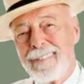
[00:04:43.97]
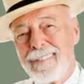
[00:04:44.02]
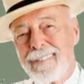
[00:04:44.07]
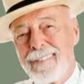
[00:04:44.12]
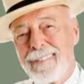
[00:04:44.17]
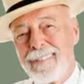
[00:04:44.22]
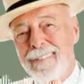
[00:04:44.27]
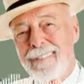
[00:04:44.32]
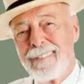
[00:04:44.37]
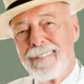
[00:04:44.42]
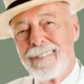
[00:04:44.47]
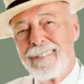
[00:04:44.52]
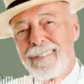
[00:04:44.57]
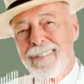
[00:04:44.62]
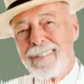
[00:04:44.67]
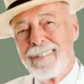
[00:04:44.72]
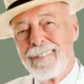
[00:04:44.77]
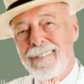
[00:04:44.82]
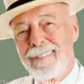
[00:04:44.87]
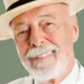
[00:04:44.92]
and the running
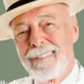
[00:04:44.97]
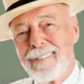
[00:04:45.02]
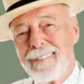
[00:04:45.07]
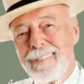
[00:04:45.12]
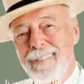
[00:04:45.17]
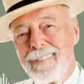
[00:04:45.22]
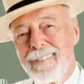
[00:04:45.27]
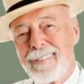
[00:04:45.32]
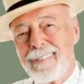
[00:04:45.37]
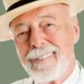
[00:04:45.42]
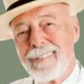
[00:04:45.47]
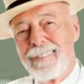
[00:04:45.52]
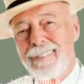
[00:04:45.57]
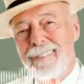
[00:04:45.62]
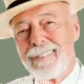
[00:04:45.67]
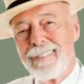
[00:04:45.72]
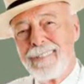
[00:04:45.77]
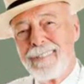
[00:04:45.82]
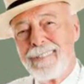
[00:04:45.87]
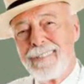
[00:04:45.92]
game was a
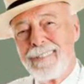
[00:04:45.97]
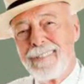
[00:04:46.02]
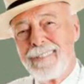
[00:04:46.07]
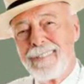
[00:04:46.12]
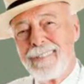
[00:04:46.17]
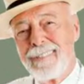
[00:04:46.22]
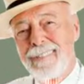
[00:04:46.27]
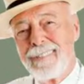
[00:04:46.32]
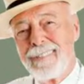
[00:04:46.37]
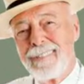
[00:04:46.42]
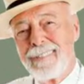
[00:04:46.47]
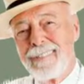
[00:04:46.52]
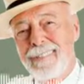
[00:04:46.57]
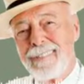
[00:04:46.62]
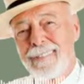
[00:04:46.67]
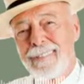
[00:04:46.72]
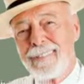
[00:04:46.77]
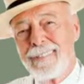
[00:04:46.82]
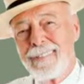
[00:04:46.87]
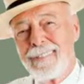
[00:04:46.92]
non-factor for the
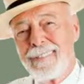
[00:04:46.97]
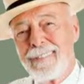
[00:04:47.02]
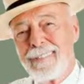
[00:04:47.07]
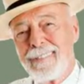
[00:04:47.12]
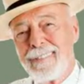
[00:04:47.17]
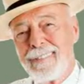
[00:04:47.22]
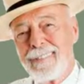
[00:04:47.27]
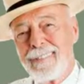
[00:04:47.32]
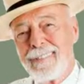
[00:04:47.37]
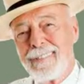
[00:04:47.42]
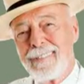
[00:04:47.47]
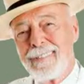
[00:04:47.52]
majority of the season.